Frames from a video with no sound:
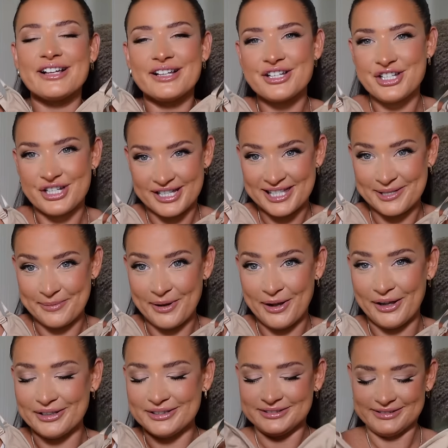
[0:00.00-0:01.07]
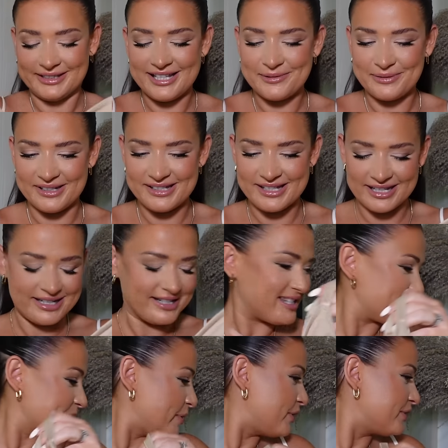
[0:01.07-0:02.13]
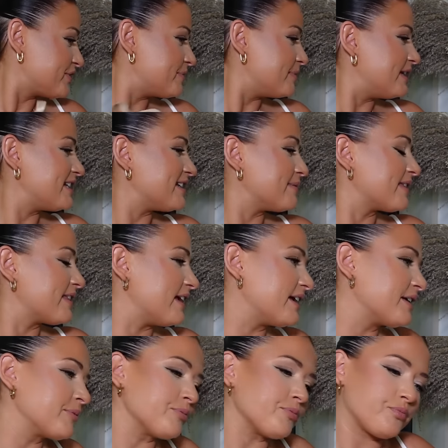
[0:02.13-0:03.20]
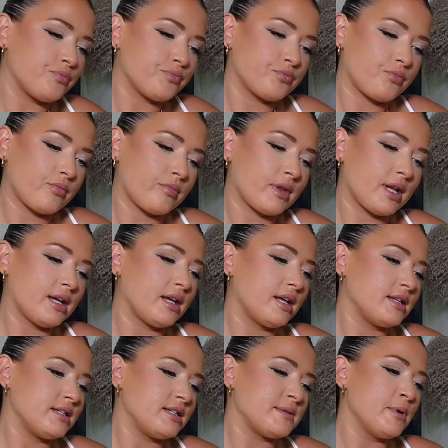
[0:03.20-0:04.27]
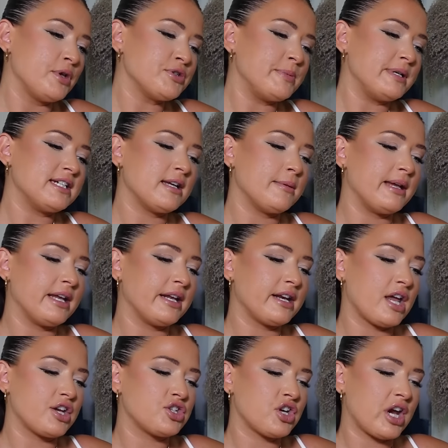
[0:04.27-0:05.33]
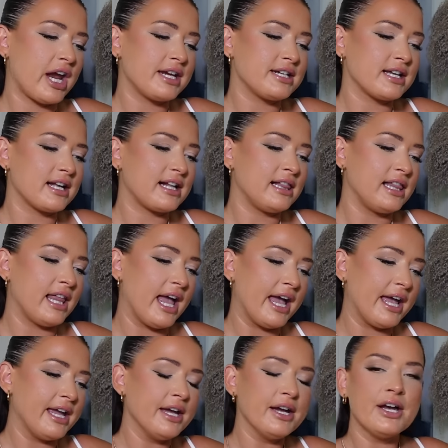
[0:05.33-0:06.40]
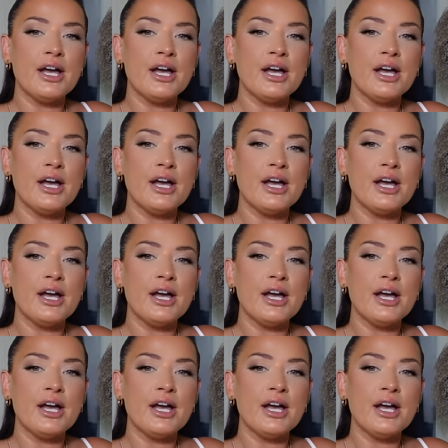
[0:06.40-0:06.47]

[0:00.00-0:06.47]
She's small. This one's in a small to medium, I think. Small to medium in shade clay.